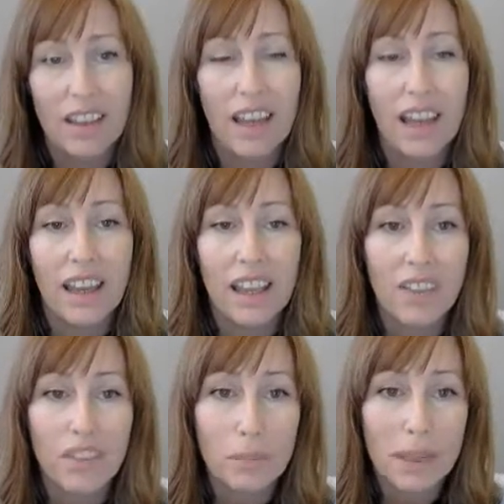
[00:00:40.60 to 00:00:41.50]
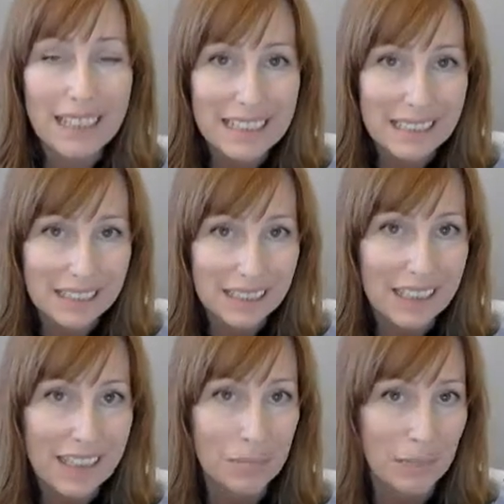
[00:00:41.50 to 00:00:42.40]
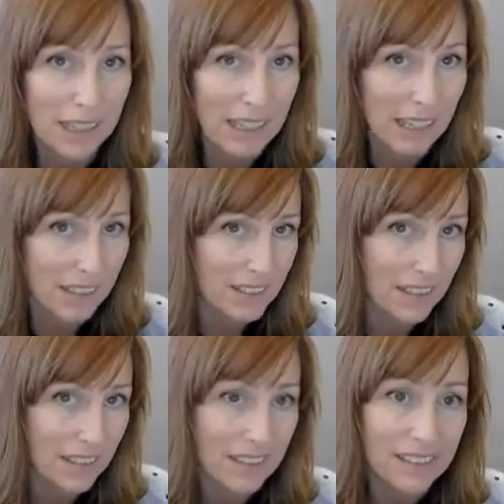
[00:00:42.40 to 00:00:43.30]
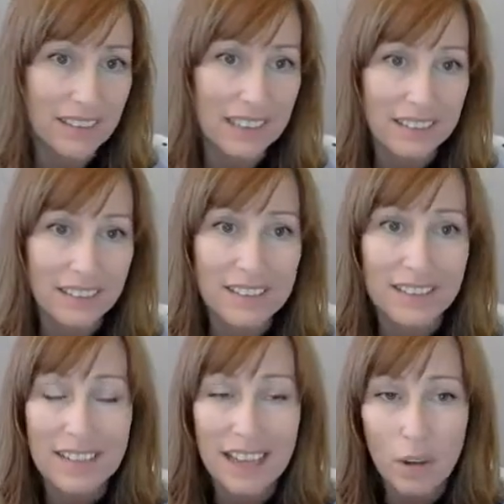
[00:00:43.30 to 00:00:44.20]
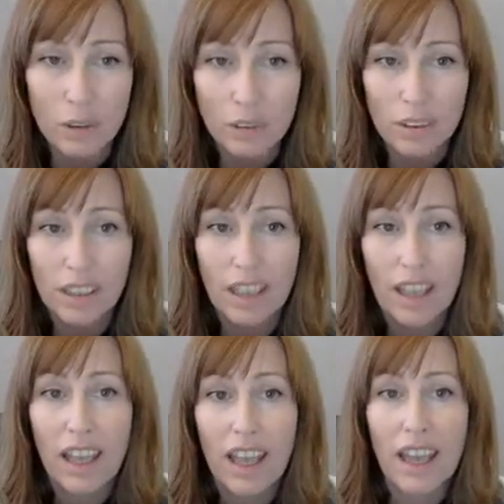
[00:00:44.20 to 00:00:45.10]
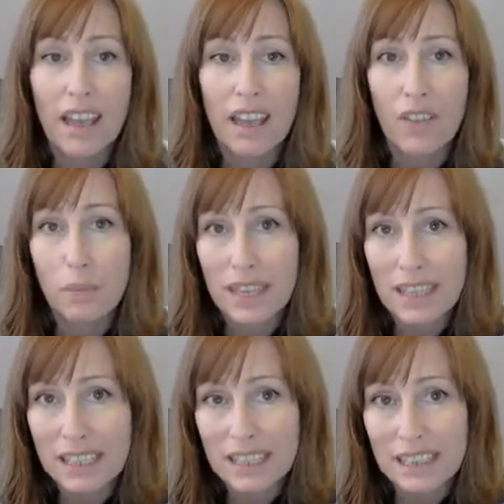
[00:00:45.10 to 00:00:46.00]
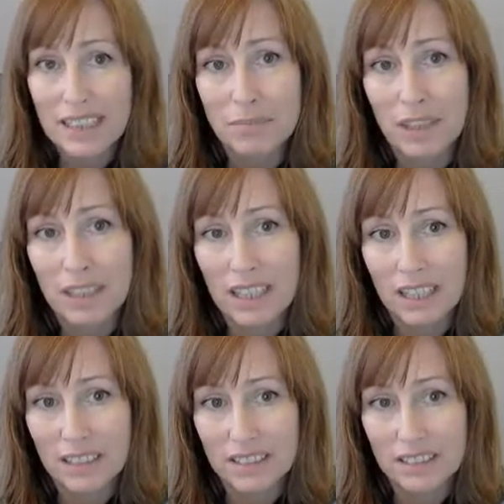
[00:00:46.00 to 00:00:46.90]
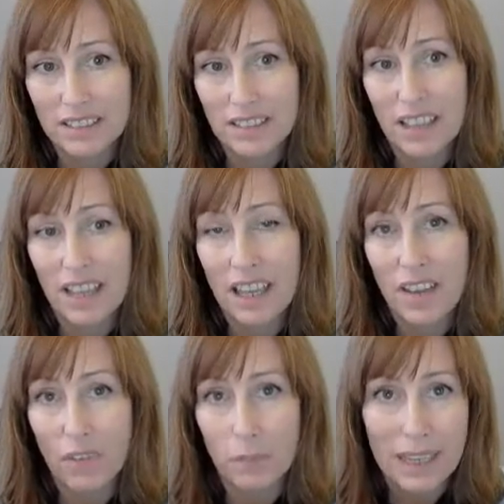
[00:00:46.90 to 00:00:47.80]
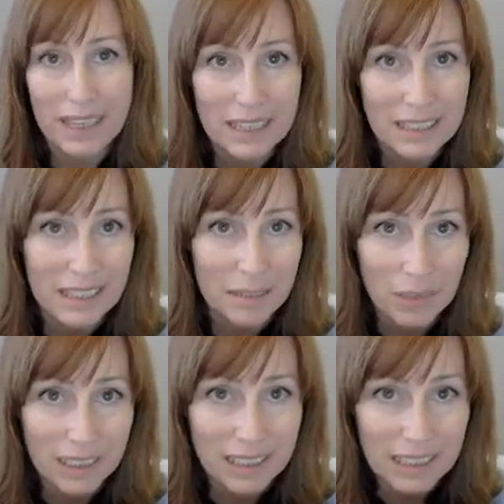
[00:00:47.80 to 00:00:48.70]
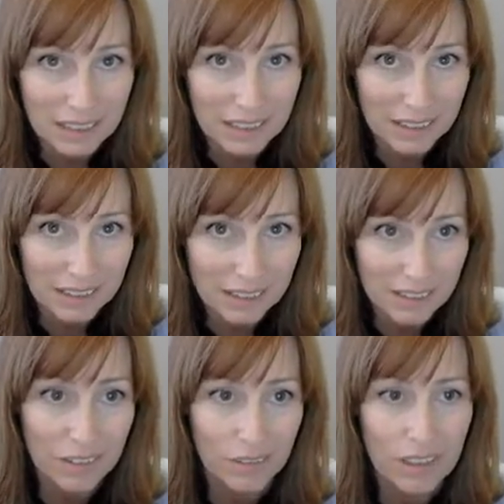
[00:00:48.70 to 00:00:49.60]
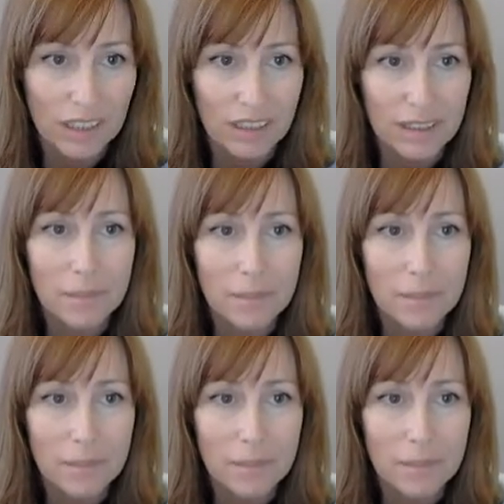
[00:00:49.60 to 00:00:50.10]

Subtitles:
I have a pain in my head. In this case, it's a noun. I have a pain in my head. I have a pain in my knee, okay?